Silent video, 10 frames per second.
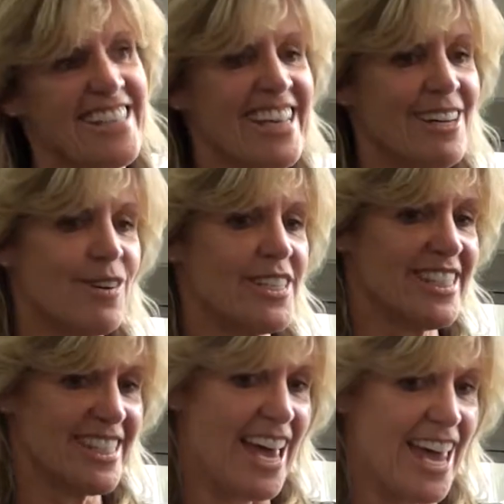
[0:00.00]
year,
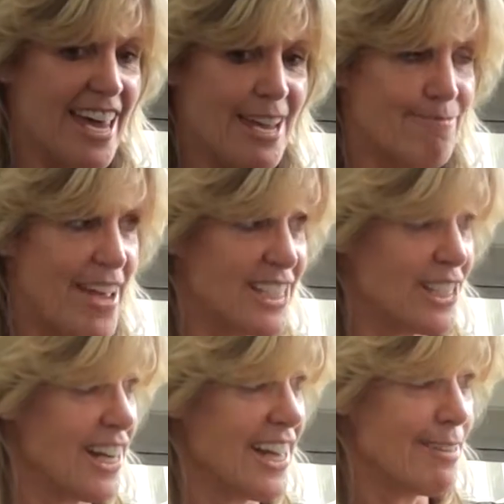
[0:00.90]
was a
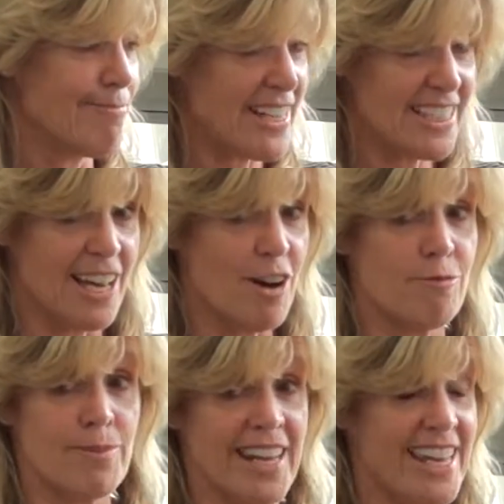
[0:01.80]
Bachelor of
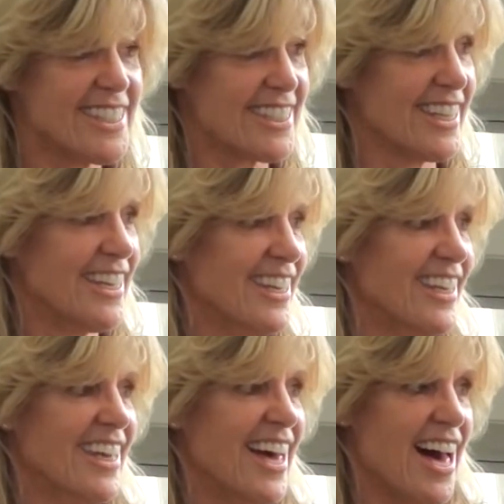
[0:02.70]
Police.
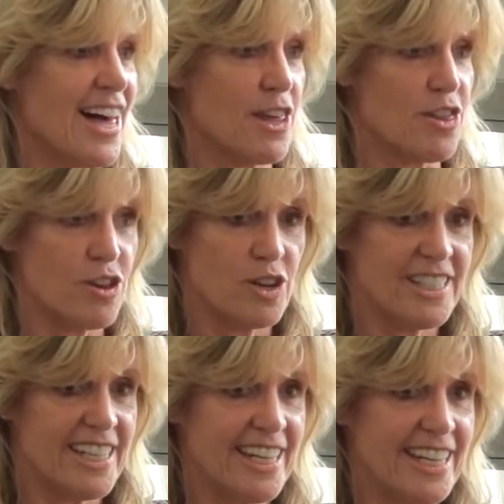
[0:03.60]
The
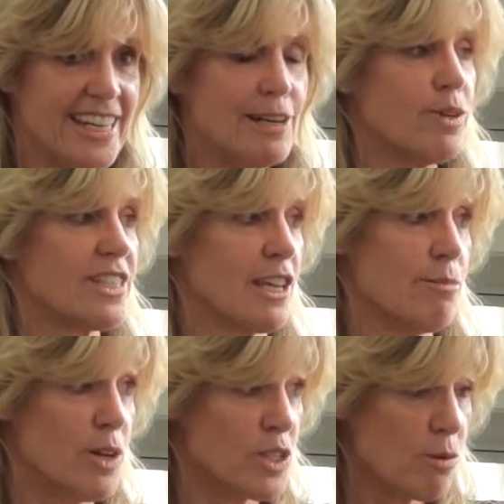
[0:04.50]
3rd year, it was a
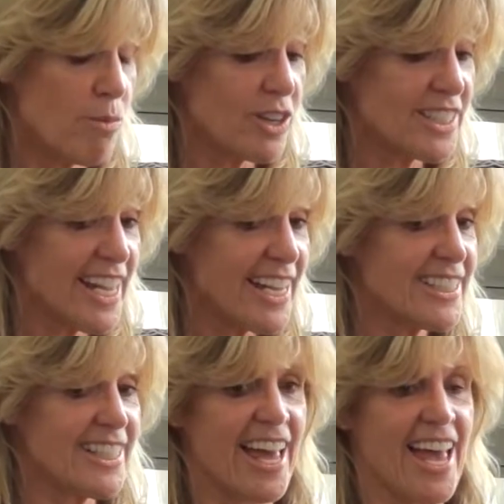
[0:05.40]
commercial
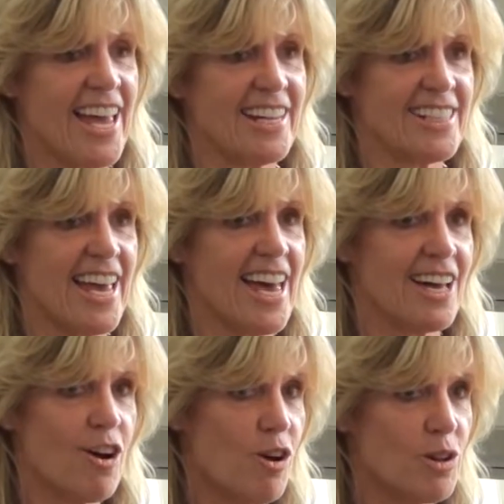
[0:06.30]
project, and our
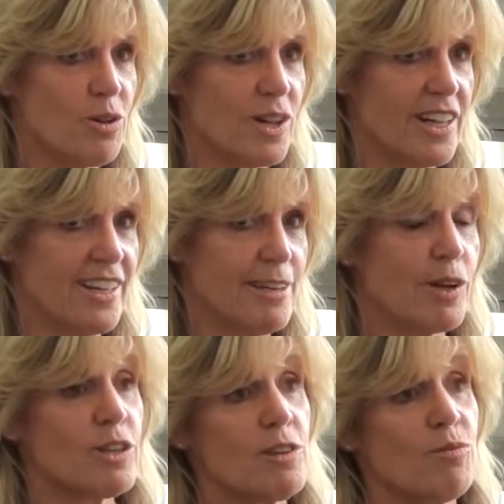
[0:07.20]
goal,
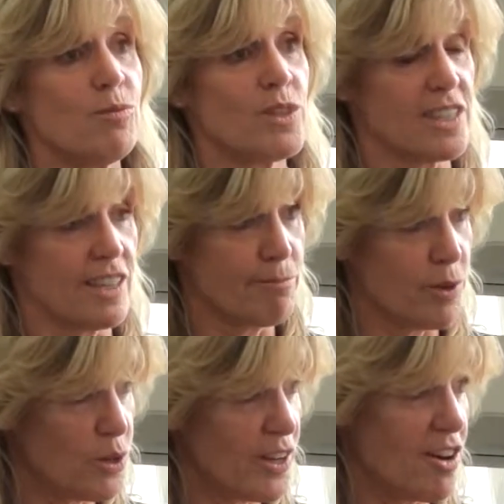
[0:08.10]
because it was
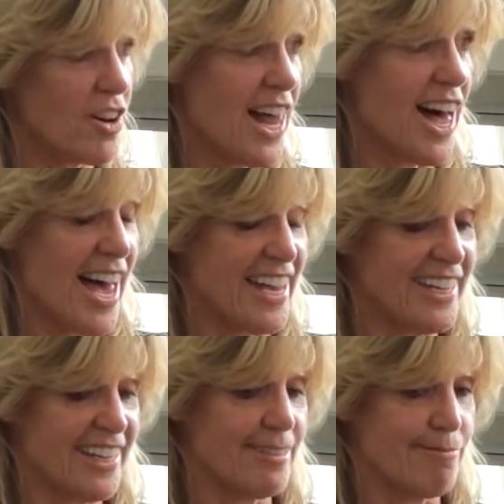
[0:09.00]
purely online,
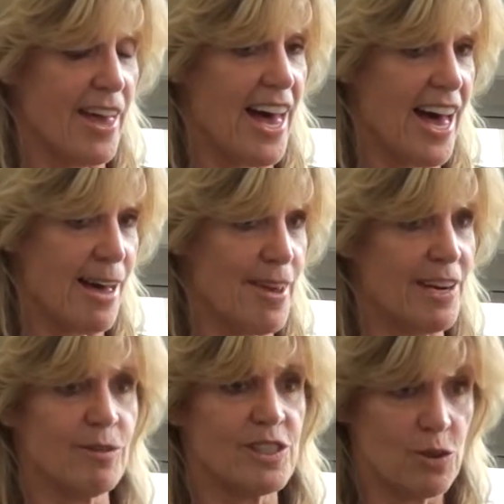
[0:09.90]
and
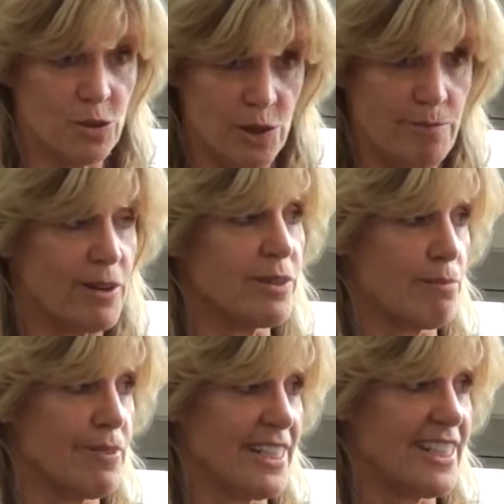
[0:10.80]
it was good, but it was a
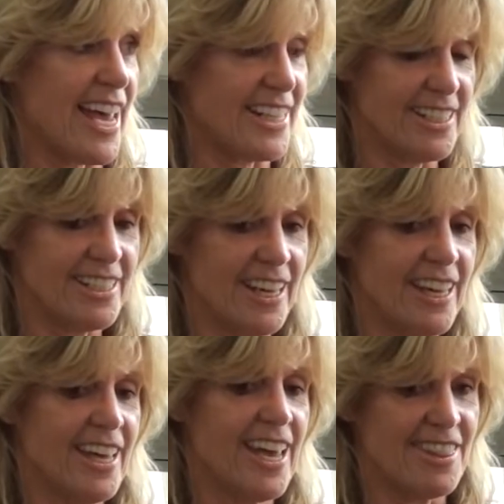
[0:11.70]
bit dated,
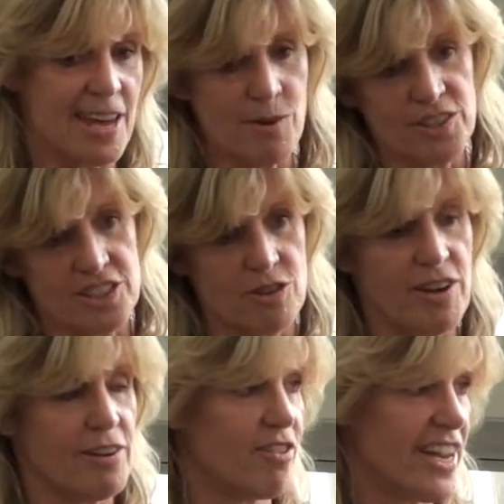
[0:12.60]
and they wanted to
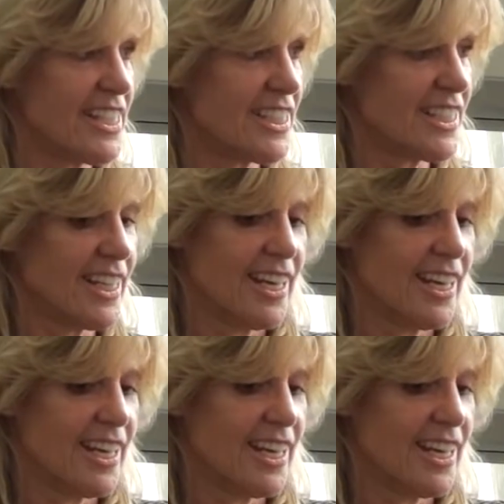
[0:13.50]
refresh